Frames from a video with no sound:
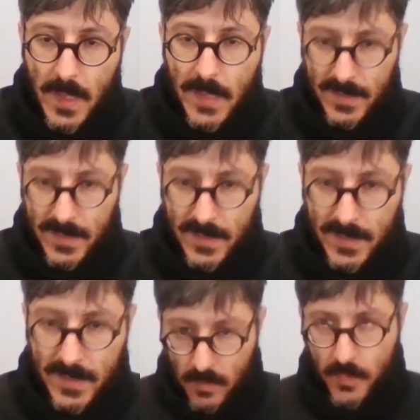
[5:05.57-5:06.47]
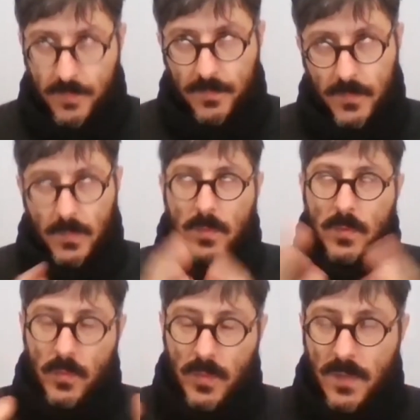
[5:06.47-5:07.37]
Just to
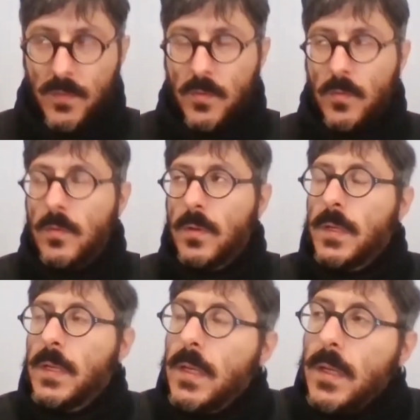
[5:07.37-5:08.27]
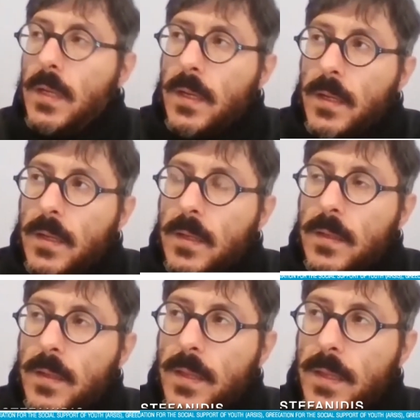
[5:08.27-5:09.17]
give you
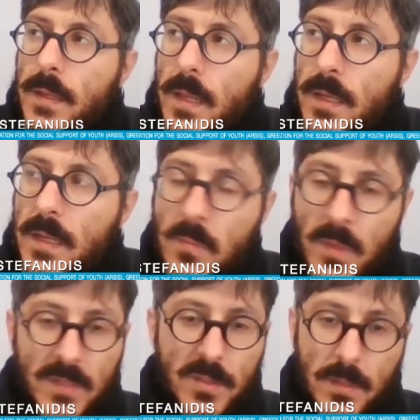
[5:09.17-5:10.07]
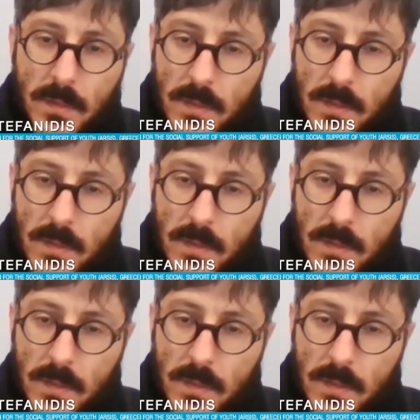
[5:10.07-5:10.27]
an image